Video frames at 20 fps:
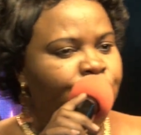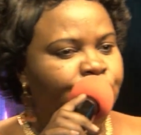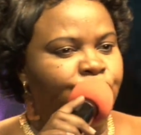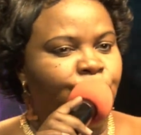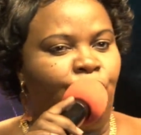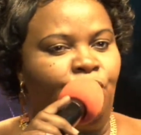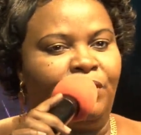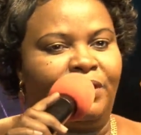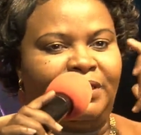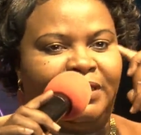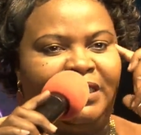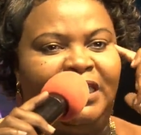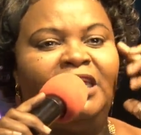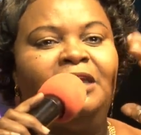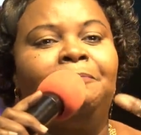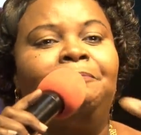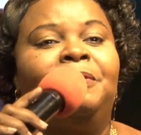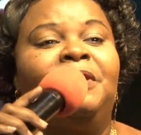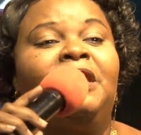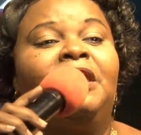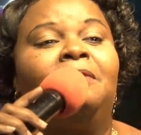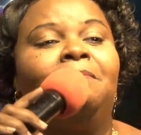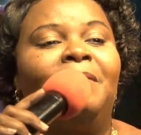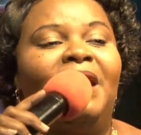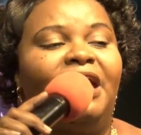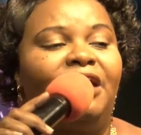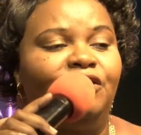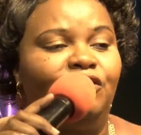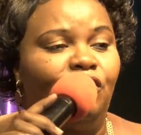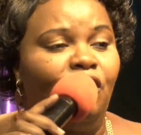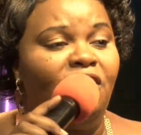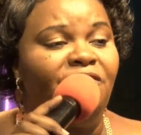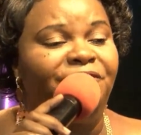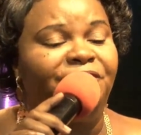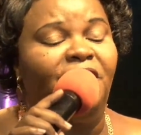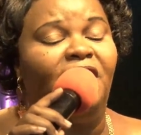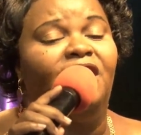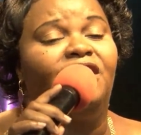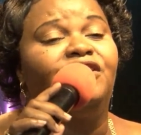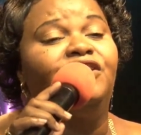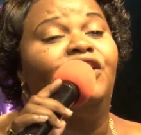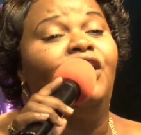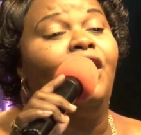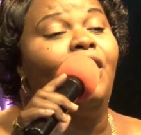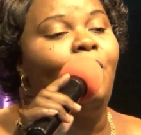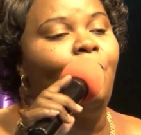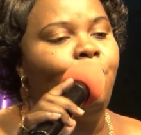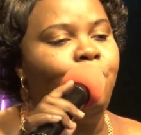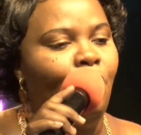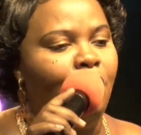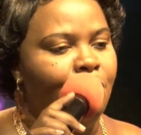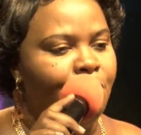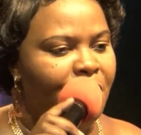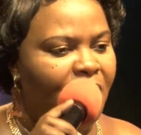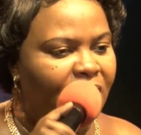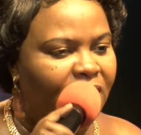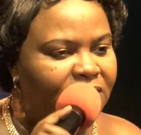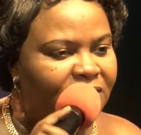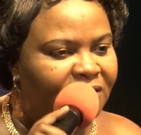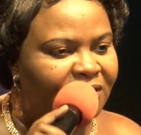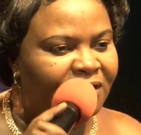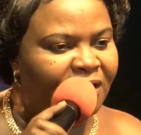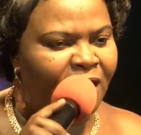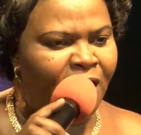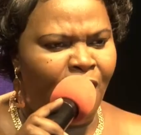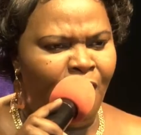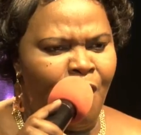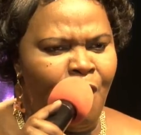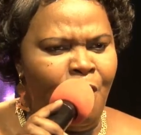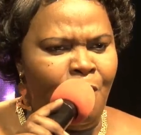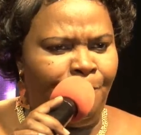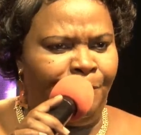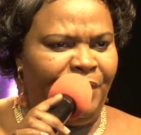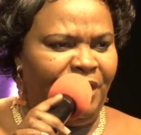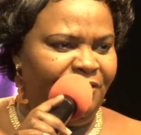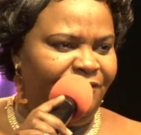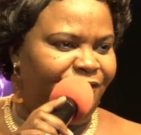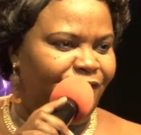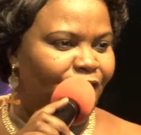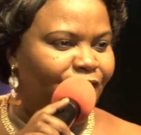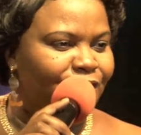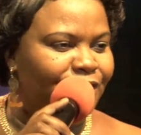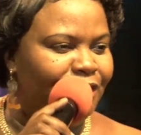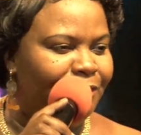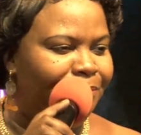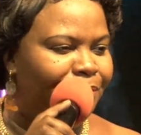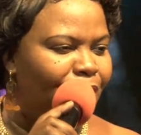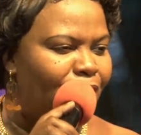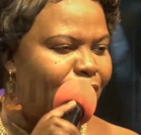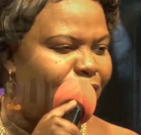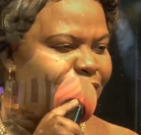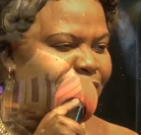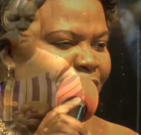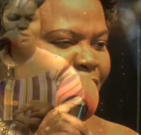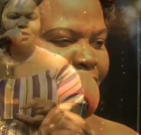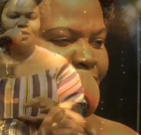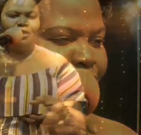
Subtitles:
to keep his mind off other woman. Play volleyball,